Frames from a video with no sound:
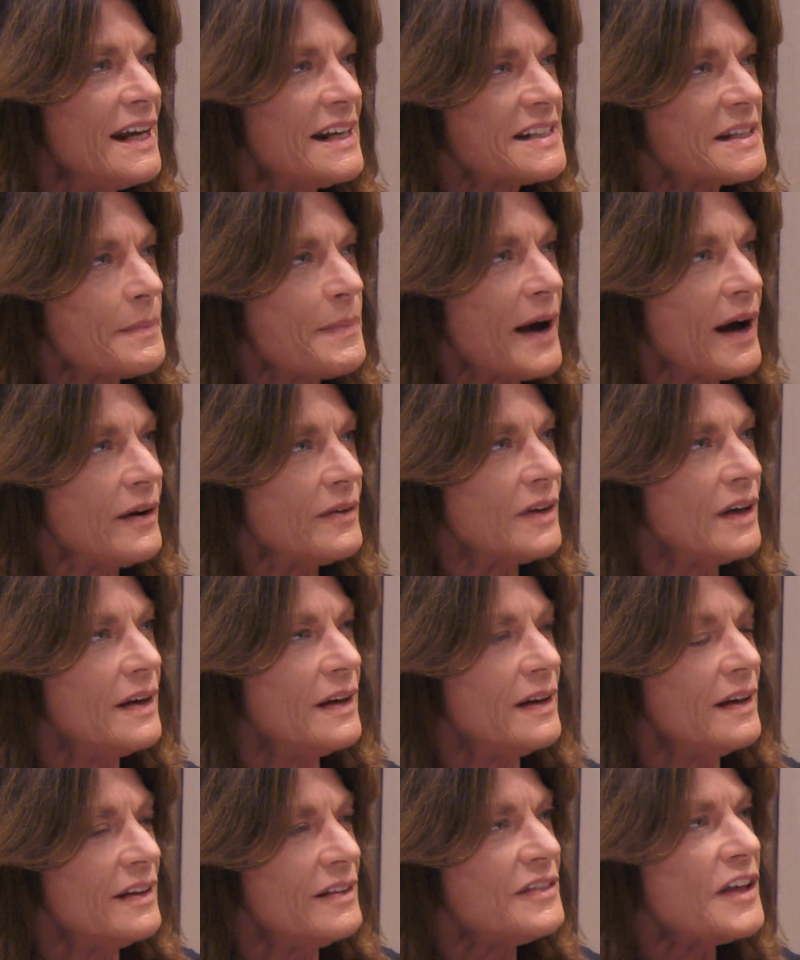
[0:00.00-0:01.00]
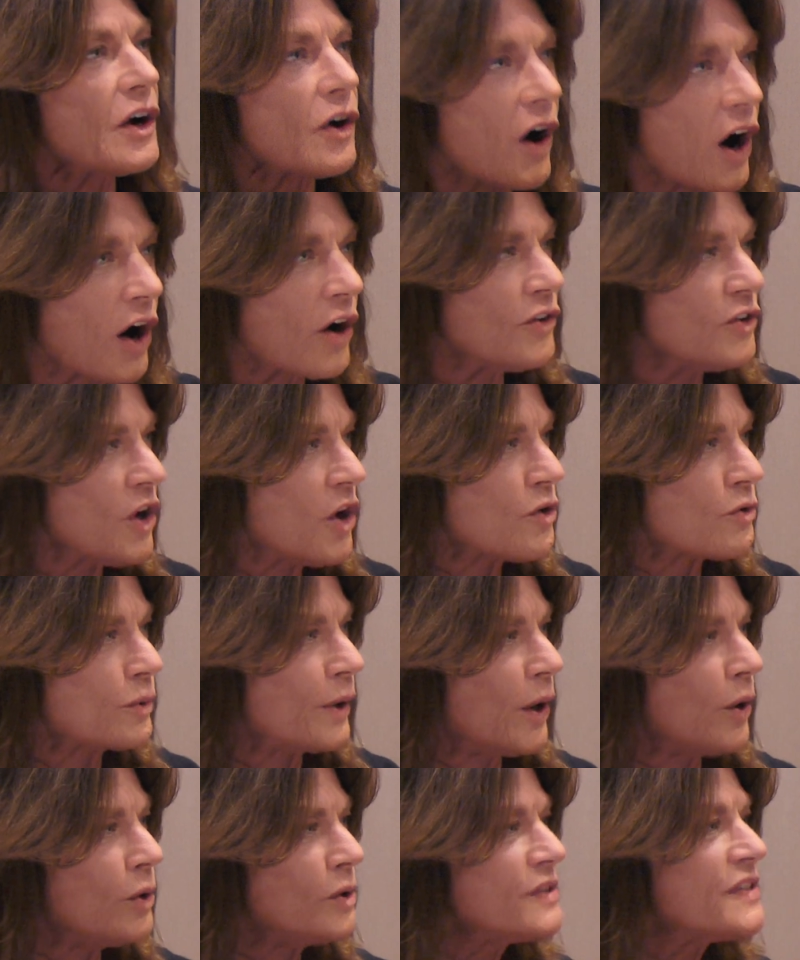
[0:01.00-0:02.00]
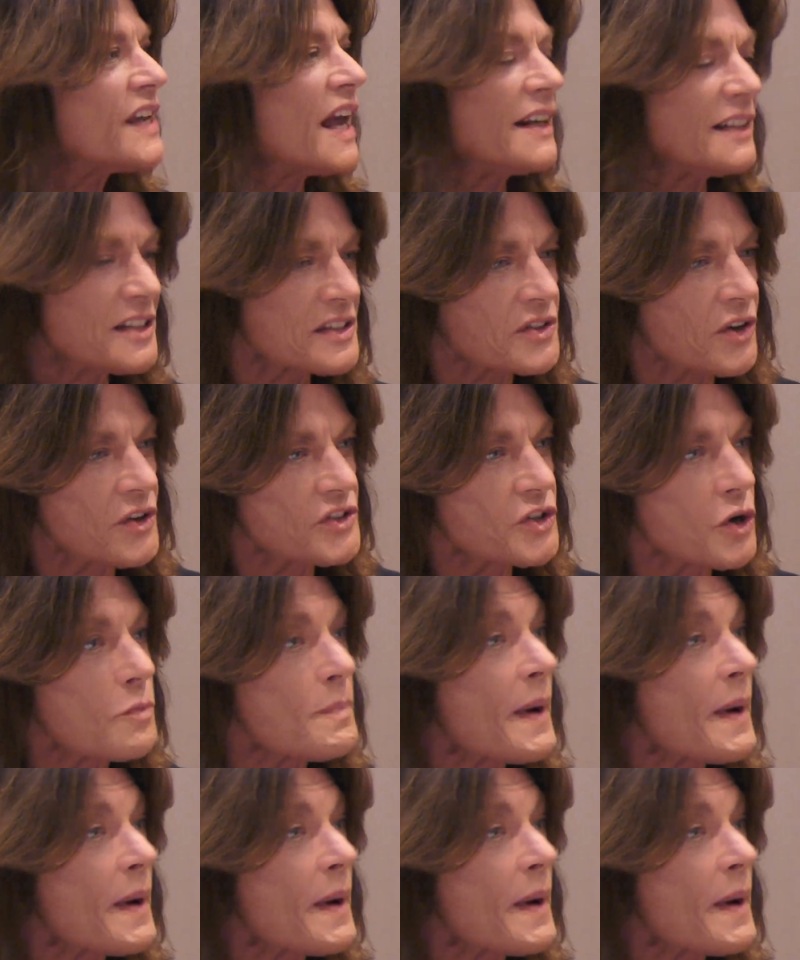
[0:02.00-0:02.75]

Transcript: it's about there are no roles, and it's also